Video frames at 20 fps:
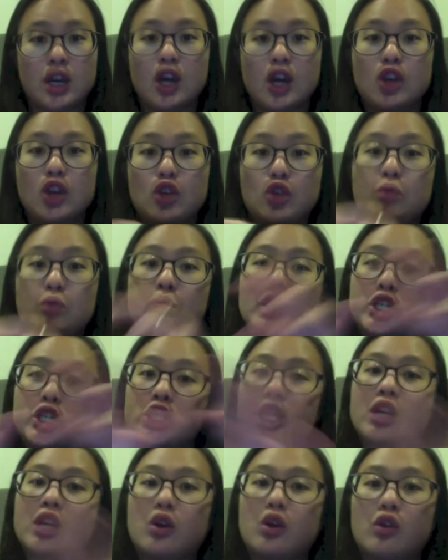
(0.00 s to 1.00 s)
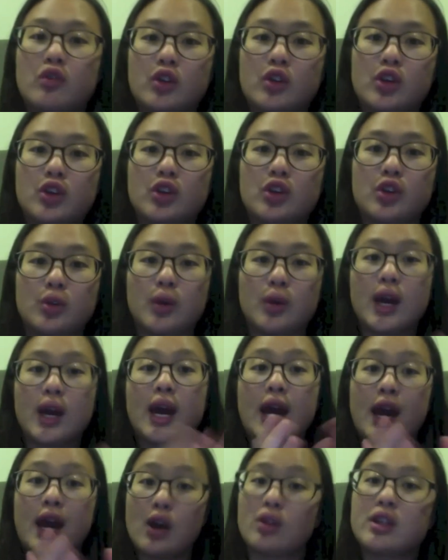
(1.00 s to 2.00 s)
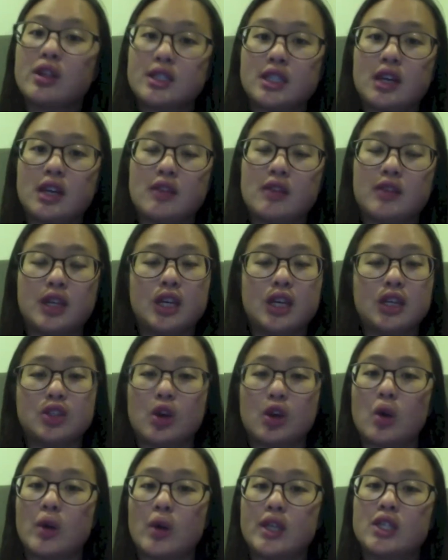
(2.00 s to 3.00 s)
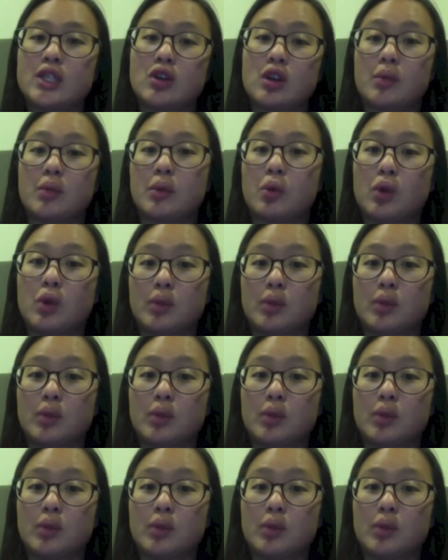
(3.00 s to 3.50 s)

to bridging it over to health and safety is always our number one